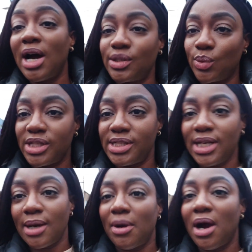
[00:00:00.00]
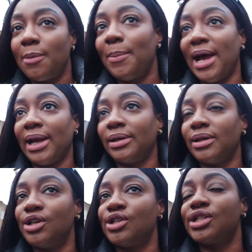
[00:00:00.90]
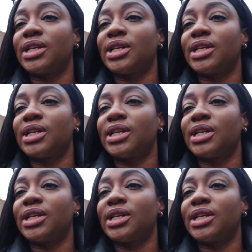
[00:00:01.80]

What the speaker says: guys want to see a mukbang, because